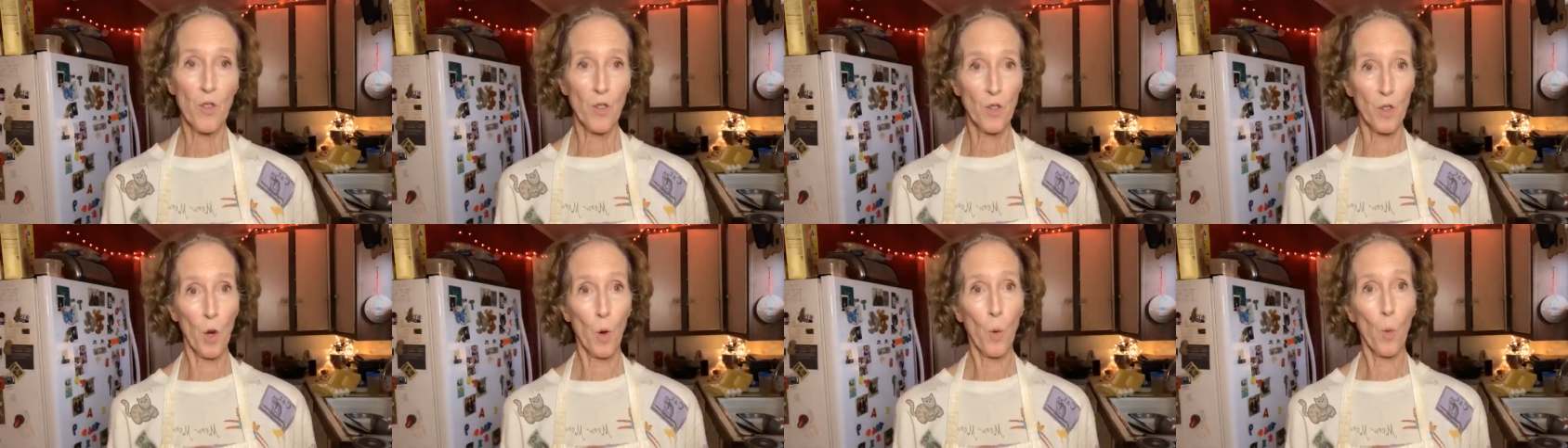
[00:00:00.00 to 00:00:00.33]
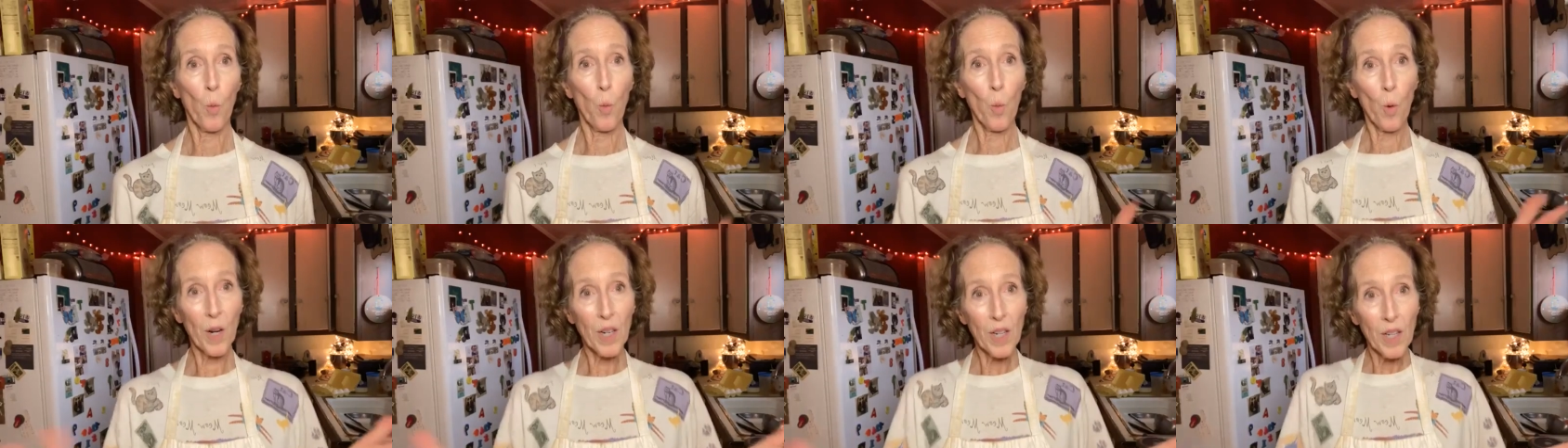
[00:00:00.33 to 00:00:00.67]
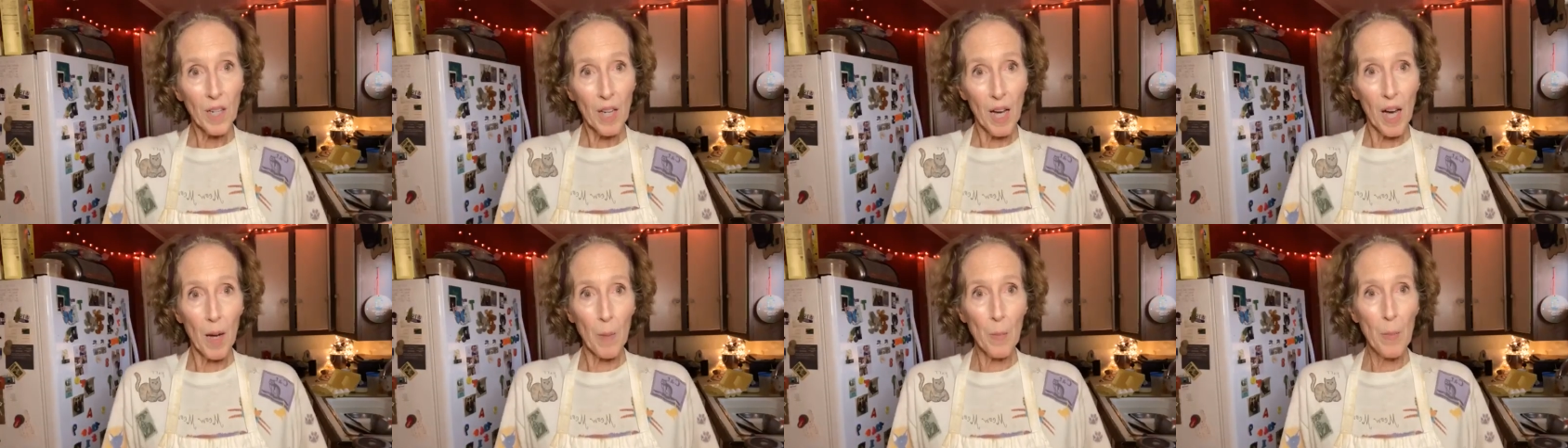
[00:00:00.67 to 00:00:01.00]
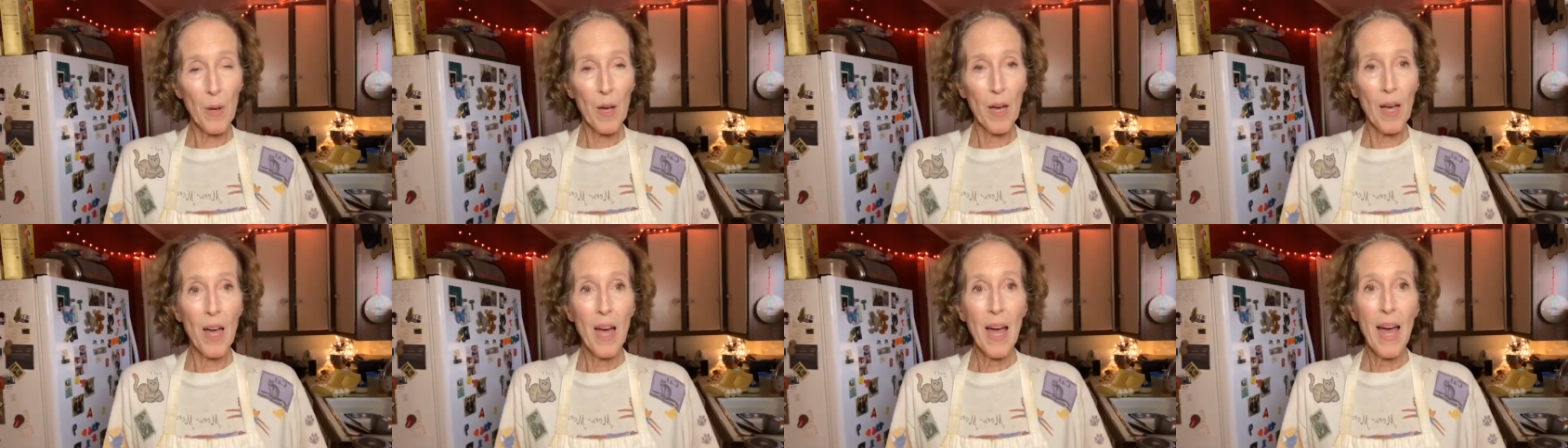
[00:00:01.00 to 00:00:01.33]
So 1
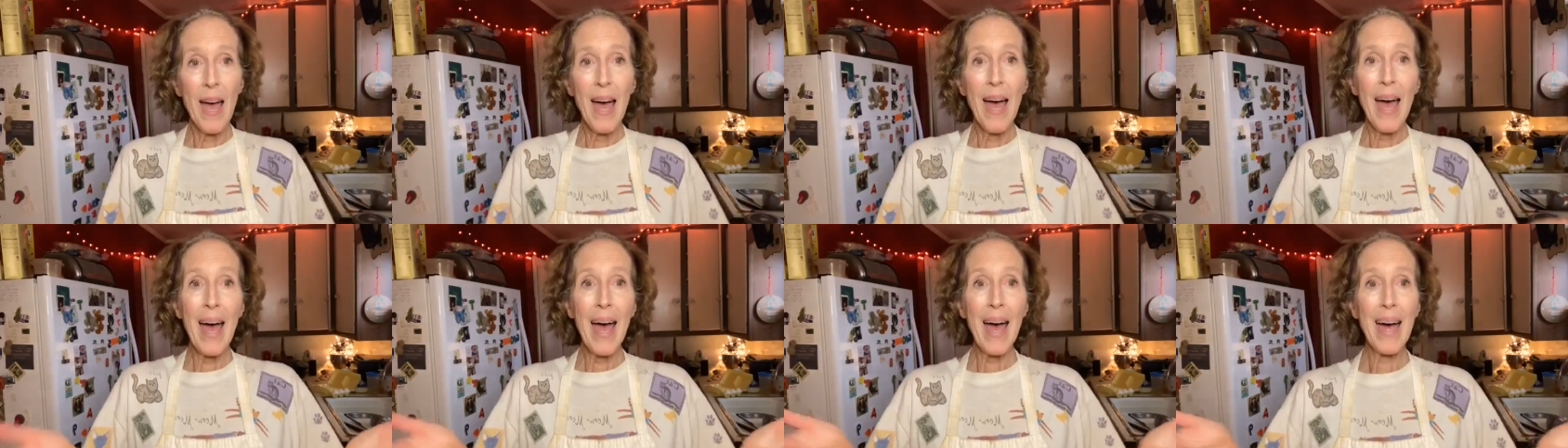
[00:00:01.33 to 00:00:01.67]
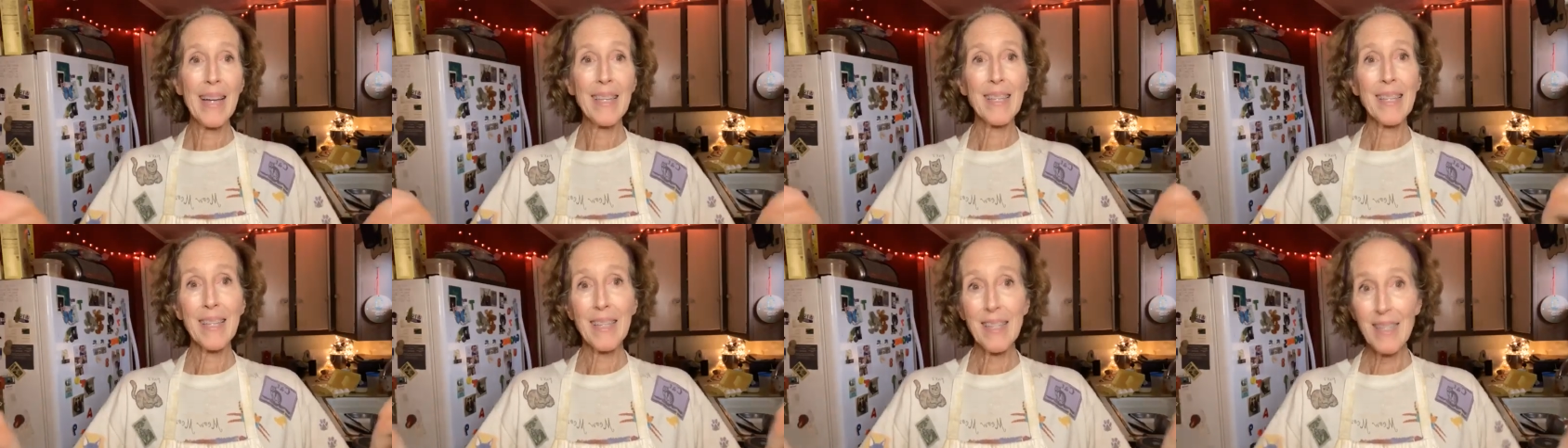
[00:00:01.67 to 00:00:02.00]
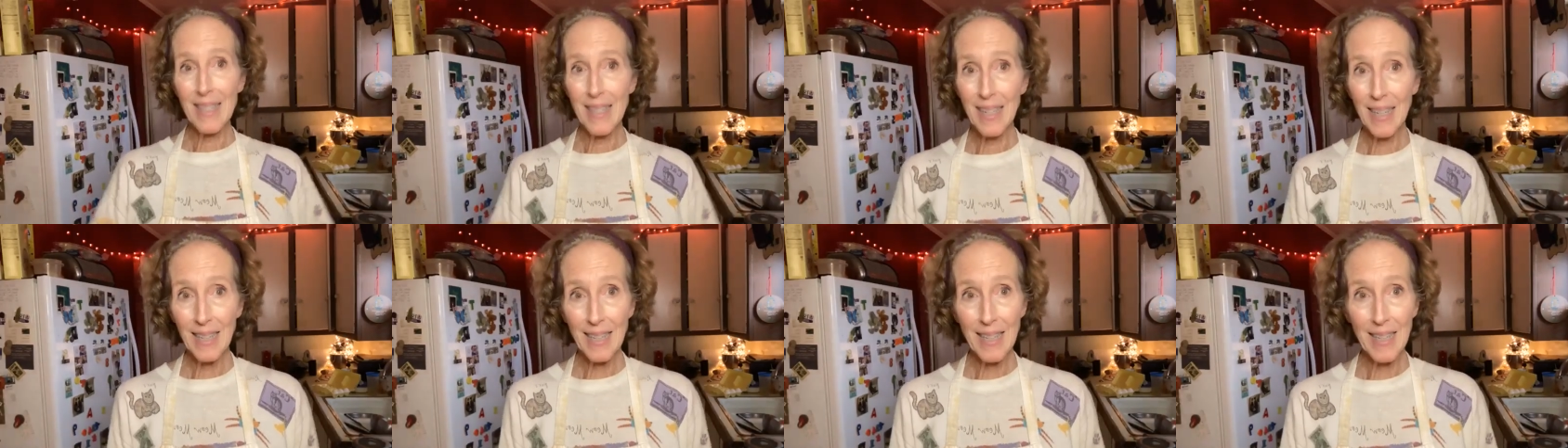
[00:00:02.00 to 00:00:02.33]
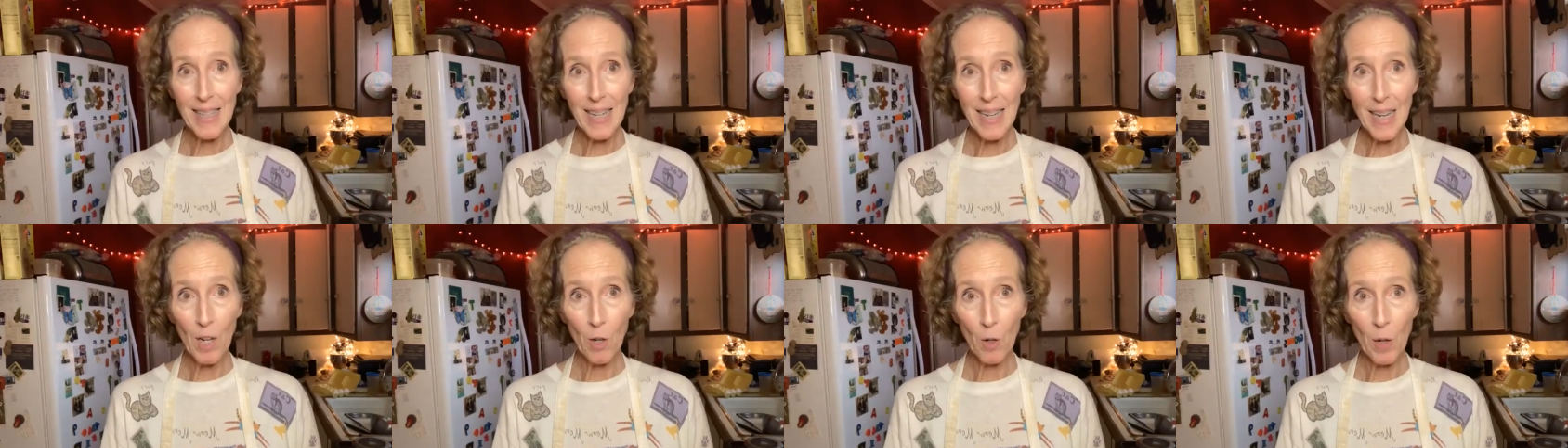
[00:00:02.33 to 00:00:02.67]
cup has
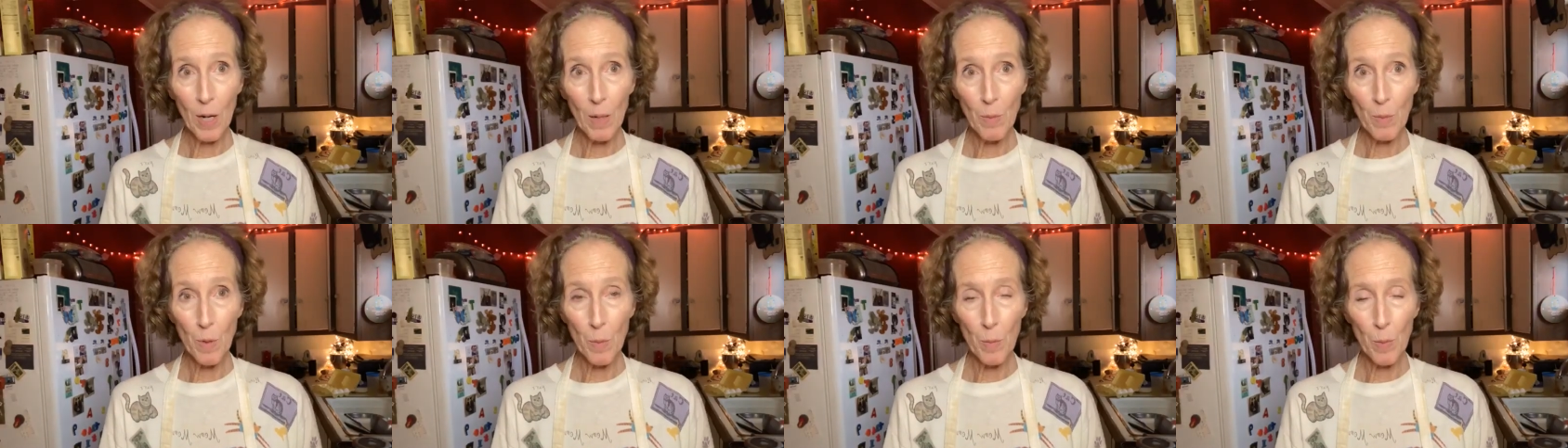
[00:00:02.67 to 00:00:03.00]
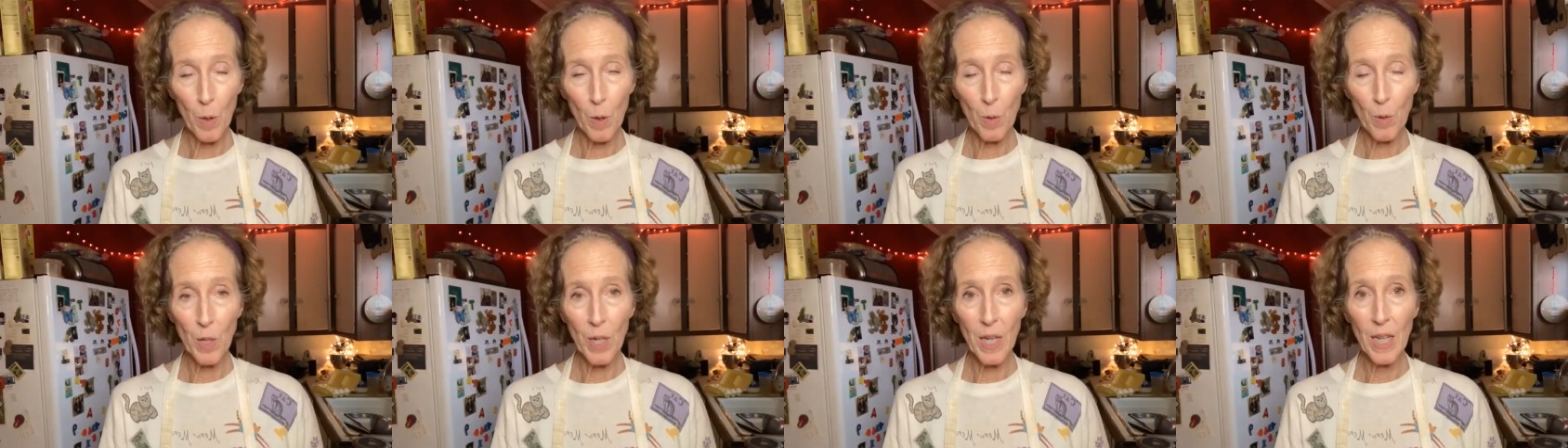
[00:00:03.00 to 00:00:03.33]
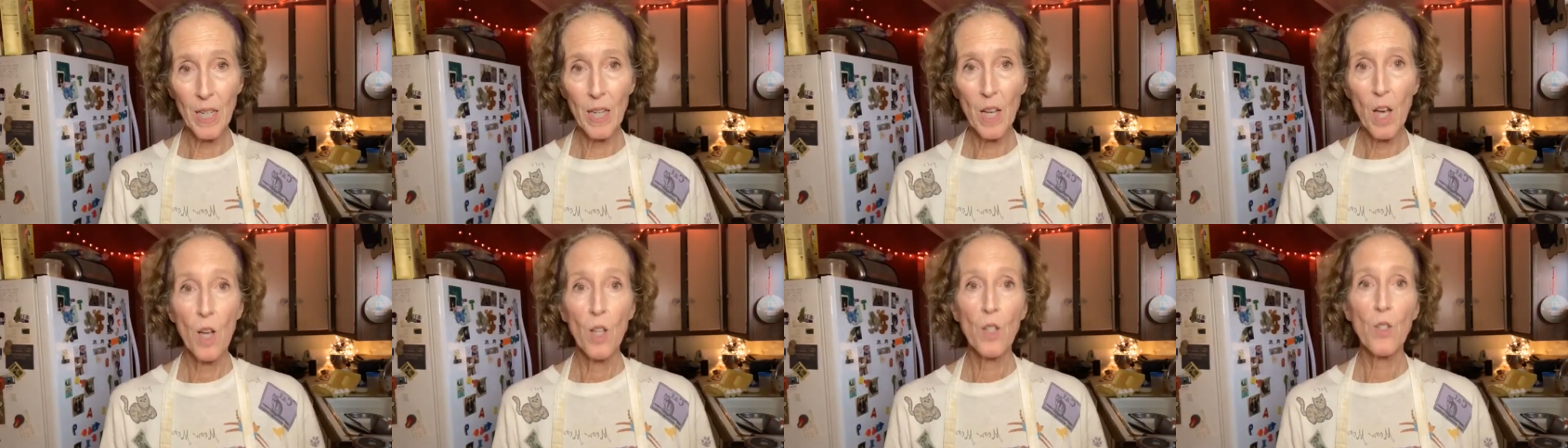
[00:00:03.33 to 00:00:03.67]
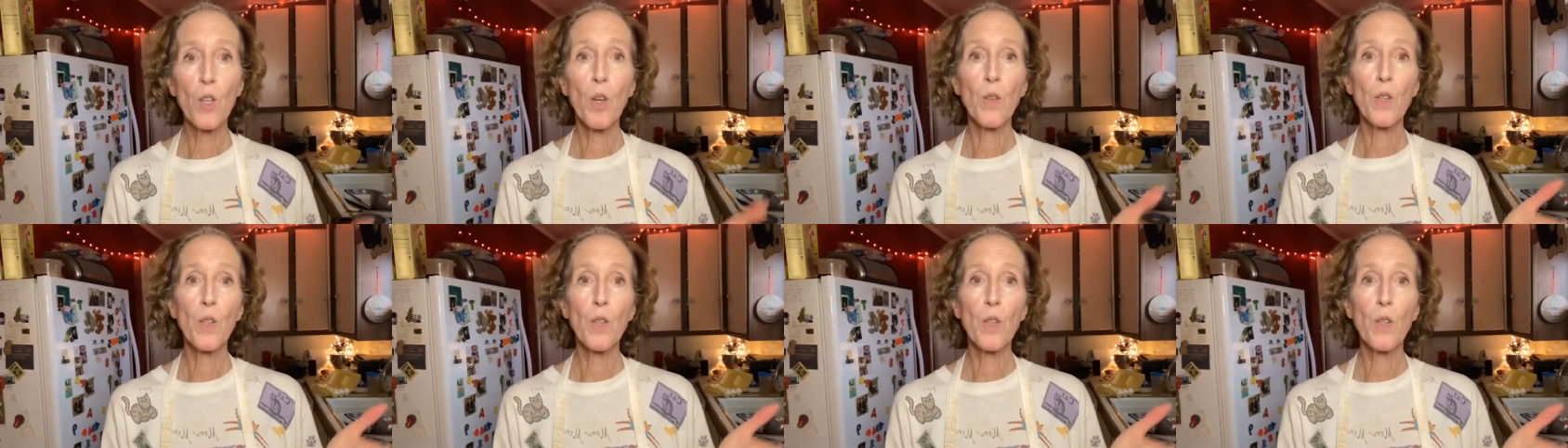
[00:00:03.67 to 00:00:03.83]
16 grams of protein.